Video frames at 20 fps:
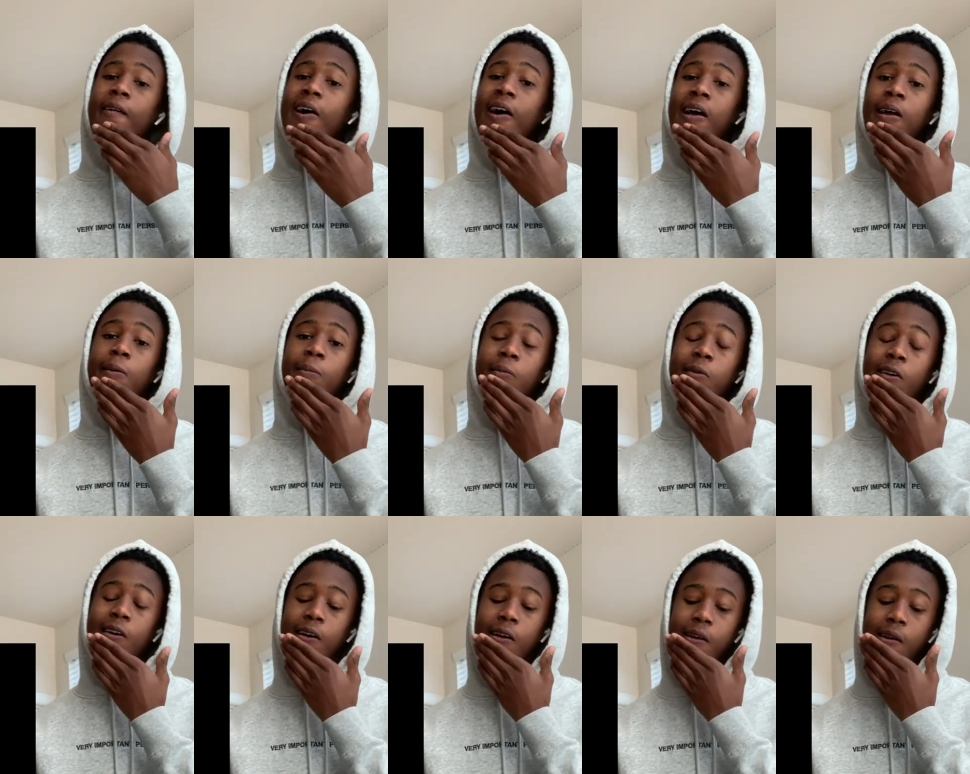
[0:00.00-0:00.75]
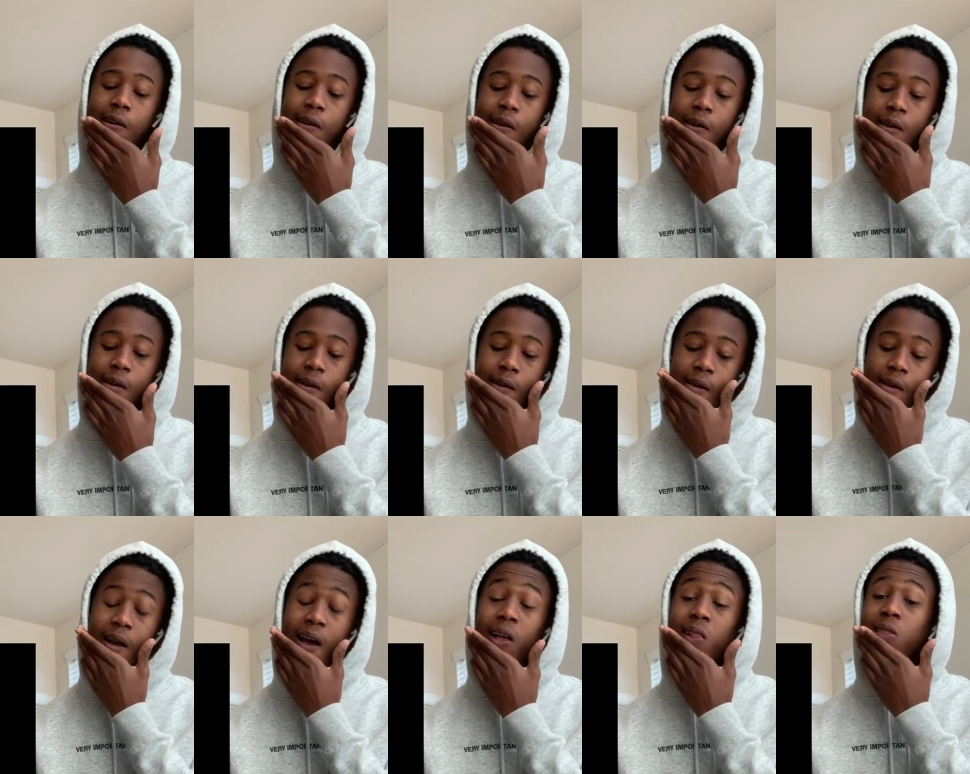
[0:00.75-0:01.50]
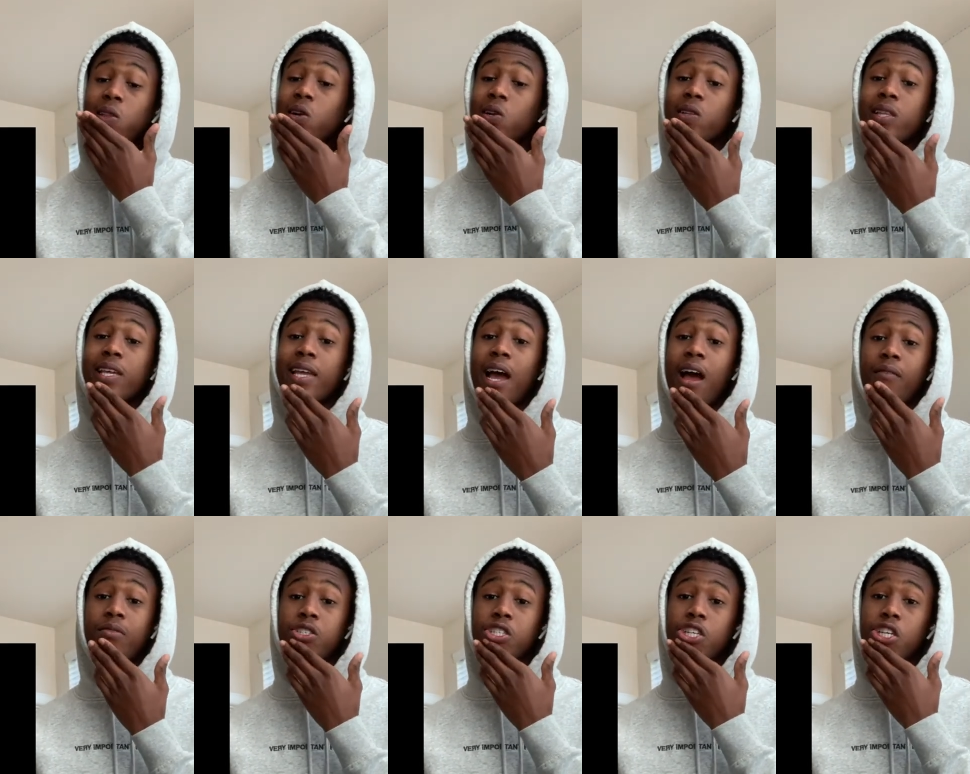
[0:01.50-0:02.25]
I am done. Now, I literally
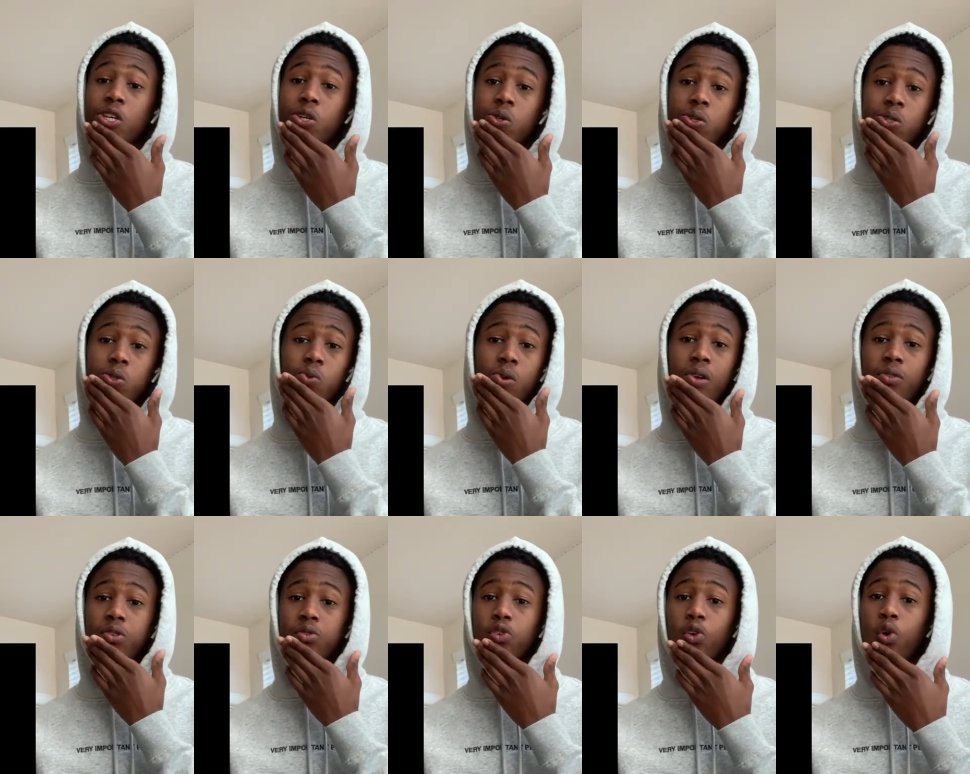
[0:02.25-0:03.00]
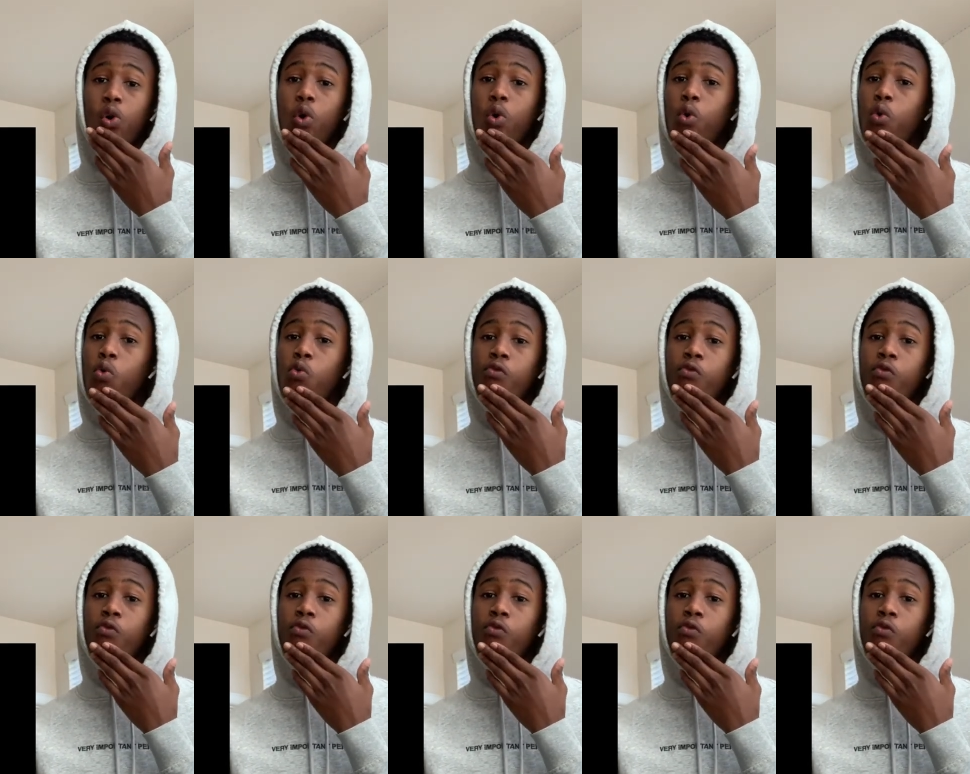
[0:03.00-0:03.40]
have chairs throughout this whole